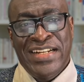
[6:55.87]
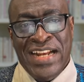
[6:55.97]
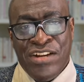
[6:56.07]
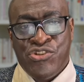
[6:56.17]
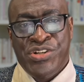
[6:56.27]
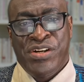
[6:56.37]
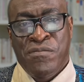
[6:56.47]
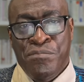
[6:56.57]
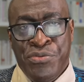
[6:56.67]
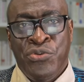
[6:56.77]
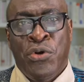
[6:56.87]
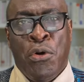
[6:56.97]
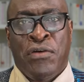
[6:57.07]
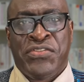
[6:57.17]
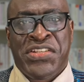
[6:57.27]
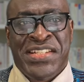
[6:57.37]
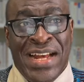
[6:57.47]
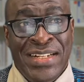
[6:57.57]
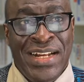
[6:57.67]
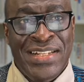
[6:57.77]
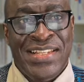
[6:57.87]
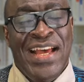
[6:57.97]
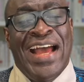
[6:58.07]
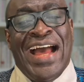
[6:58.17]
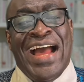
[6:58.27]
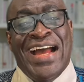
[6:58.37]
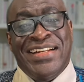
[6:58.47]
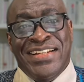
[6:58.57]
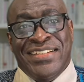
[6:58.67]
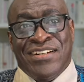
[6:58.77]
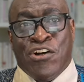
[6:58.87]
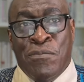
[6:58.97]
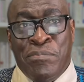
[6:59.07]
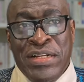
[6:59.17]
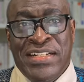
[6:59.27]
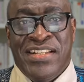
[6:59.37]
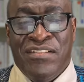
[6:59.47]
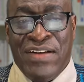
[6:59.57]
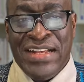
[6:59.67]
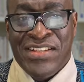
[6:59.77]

National Bureau of Standards, and the company itself